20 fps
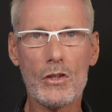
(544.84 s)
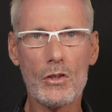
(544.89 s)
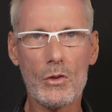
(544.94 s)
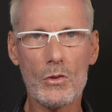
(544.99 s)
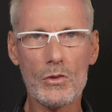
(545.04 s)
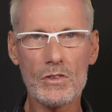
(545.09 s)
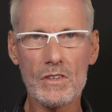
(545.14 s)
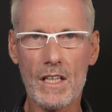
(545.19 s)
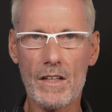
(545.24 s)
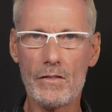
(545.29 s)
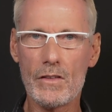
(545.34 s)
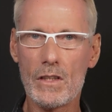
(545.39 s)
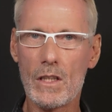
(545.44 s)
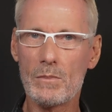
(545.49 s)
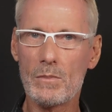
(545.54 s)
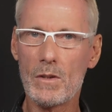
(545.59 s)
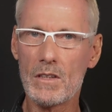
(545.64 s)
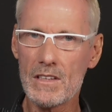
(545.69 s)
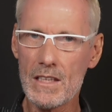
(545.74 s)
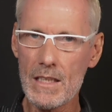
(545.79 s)
to those given the
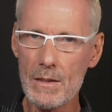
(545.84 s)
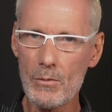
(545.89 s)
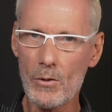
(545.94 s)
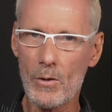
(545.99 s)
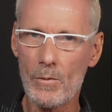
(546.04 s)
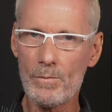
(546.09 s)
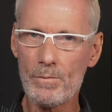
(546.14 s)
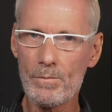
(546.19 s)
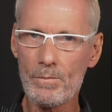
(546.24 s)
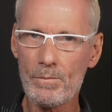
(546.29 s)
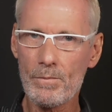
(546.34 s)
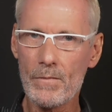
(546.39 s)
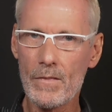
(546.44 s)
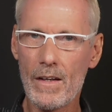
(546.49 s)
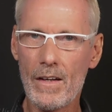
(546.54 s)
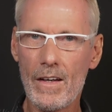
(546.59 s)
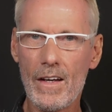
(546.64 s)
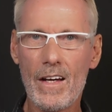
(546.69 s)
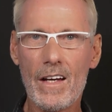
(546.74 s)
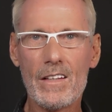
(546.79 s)
placebo.
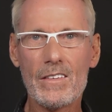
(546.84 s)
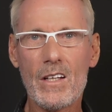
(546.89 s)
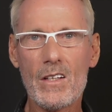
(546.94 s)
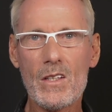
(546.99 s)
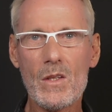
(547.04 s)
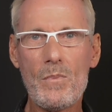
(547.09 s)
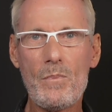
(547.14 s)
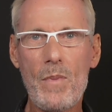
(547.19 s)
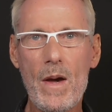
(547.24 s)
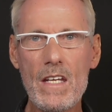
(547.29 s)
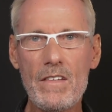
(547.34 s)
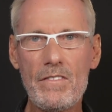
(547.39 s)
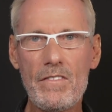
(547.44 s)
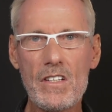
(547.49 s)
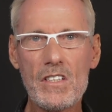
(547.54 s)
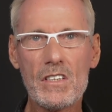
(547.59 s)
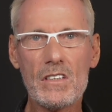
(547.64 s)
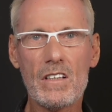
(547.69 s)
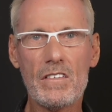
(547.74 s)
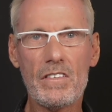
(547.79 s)
Now, the
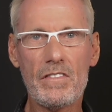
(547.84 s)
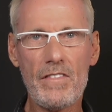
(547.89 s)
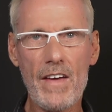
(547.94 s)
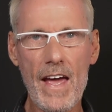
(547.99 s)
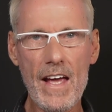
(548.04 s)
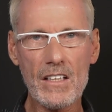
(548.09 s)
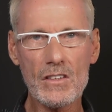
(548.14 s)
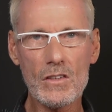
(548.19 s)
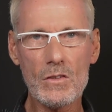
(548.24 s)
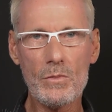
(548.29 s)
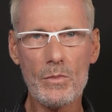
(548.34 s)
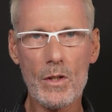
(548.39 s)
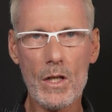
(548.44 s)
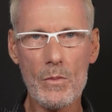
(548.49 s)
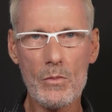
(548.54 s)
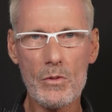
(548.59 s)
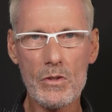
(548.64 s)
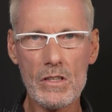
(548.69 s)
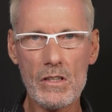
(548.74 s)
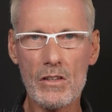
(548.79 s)
beneficial effects of
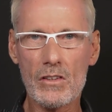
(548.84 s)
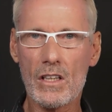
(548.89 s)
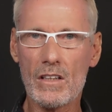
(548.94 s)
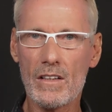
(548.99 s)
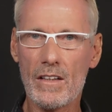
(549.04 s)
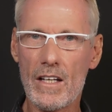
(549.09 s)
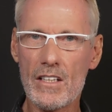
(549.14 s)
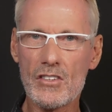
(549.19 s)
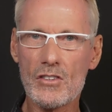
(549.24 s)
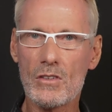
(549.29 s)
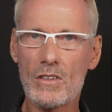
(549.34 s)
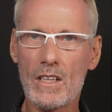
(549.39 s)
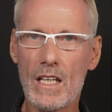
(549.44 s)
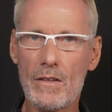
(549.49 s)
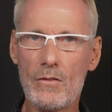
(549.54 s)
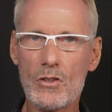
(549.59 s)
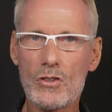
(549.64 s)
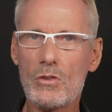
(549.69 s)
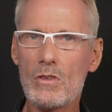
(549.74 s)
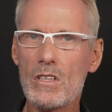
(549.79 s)
berberine on cholesterol
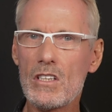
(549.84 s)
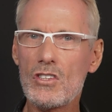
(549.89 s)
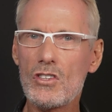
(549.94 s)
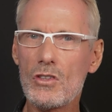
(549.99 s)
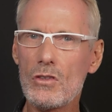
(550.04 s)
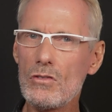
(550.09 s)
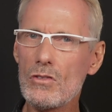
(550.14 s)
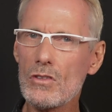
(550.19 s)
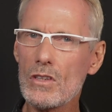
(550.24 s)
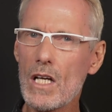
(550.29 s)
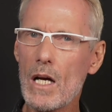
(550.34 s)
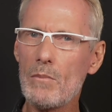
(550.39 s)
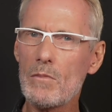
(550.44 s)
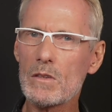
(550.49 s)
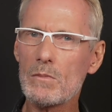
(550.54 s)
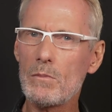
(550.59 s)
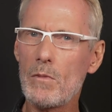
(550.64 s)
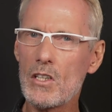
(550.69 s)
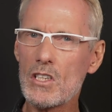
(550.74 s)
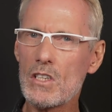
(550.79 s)
levels really shouldn't come
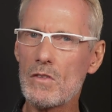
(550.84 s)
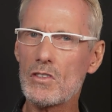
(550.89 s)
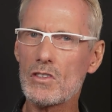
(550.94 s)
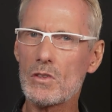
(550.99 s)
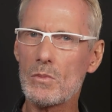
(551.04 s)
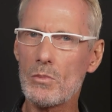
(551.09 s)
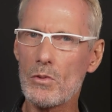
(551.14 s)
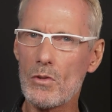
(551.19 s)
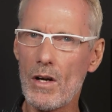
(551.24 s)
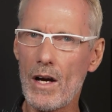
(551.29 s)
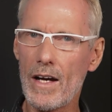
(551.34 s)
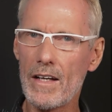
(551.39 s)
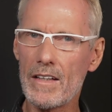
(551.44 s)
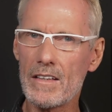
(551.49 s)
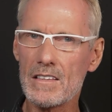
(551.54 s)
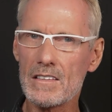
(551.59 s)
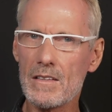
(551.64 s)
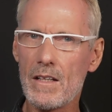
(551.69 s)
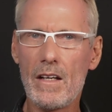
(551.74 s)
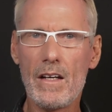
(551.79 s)
as much of a
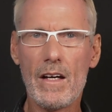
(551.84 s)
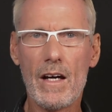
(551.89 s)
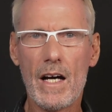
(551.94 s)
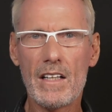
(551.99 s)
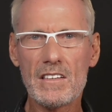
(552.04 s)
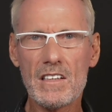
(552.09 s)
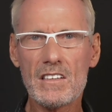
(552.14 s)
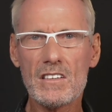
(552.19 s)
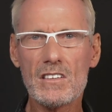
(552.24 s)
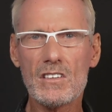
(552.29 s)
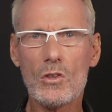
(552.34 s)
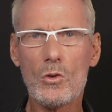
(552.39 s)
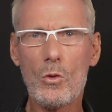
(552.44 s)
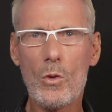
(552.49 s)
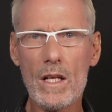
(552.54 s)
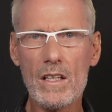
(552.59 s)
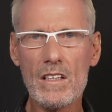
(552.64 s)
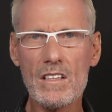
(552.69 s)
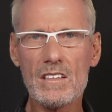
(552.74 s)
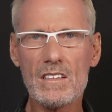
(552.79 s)
surprise, as this is a
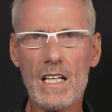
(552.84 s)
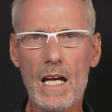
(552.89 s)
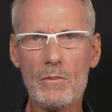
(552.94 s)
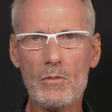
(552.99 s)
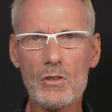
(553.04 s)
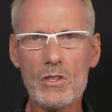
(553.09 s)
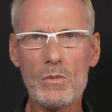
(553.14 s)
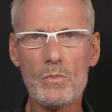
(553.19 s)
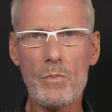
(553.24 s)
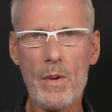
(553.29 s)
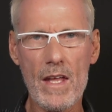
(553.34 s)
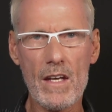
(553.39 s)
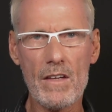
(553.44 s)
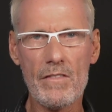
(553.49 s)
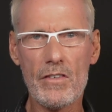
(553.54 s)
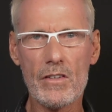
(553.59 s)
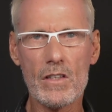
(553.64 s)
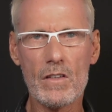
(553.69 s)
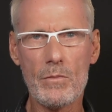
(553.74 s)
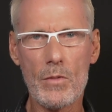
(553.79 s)
well-established
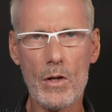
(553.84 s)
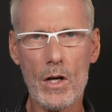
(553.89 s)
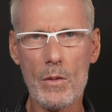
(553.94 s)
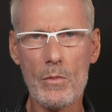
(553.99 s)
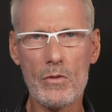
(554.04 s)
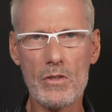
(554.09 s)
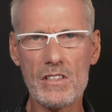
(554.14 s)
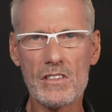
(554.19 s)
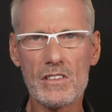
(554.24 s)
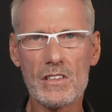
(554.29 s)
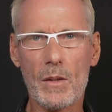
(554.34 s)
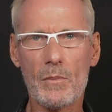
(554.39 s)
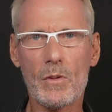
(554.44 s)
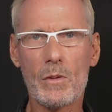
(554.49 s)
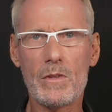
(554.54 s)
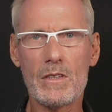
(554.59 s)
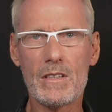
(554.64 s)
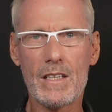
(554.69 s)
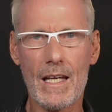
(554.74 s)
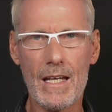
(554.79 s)
benefit of berberine
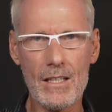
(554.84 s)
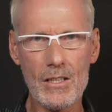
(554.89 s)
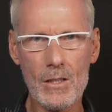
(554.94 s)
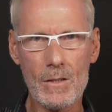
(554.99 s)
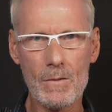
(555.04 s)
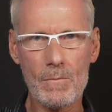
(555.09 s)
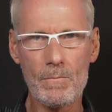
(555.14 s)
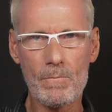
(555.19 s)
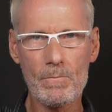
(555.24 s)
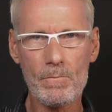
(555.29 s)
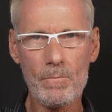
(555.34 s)
supplementation.